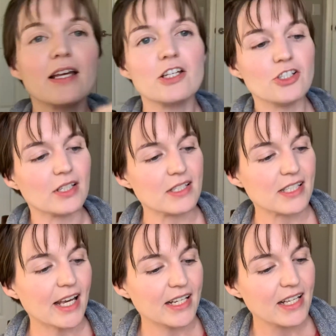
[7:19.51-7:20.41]
As you can see,
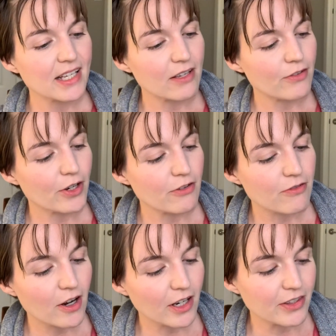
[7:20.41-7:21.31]
I didn't get very
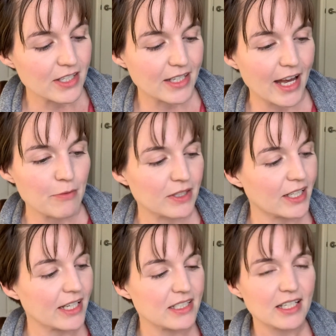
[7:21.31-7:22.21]
far on this guy, but the
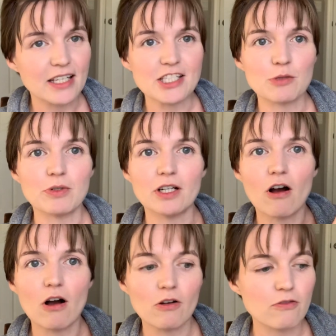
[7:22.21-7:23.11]
idea is to put
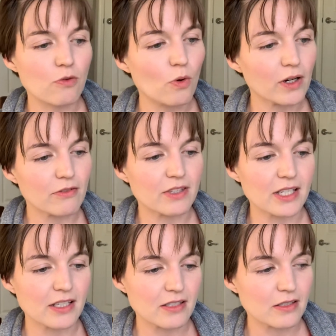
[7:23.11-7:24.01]
all 4 of
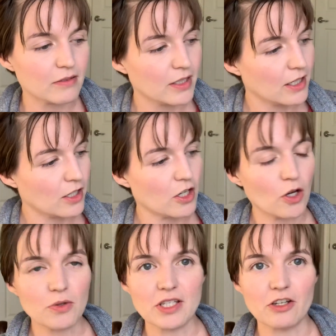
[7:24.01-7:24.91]
these
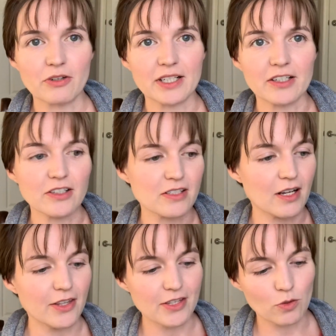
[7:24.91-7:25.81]
cozy critters
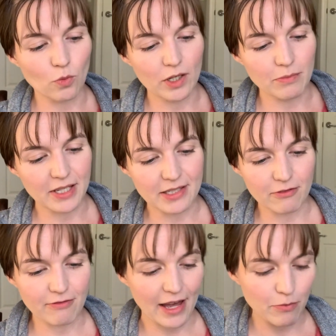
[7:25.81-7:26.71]
on this one piece of
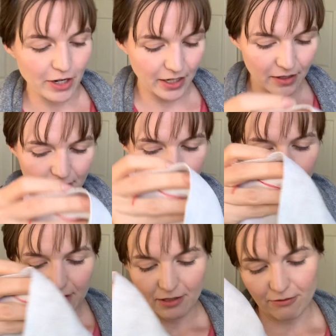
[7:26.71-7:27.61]
fabric.
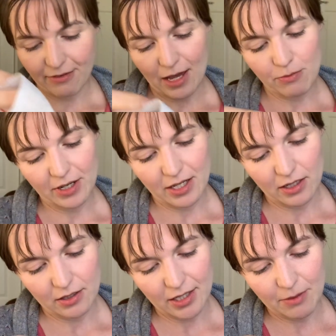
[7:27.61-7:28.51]
The fabric
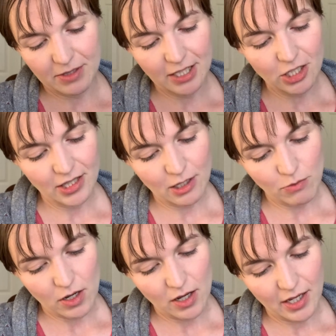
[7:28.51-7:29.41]
that I'm stitching them
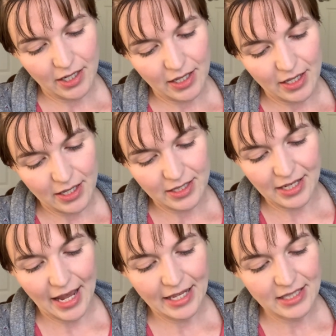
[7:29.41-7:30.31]
on is an
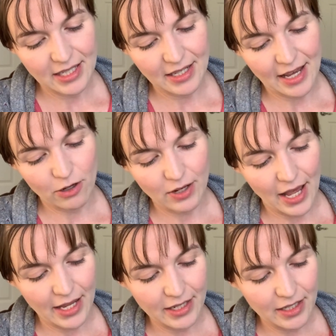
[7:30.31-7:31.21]
18 count
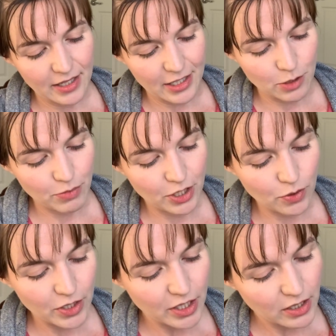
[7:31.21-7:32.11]
Aida. It's
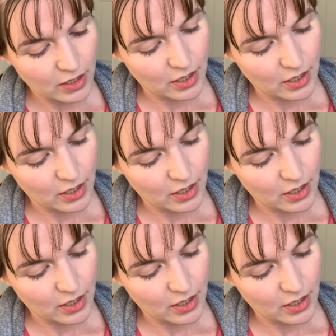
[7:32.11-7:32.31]
pewter,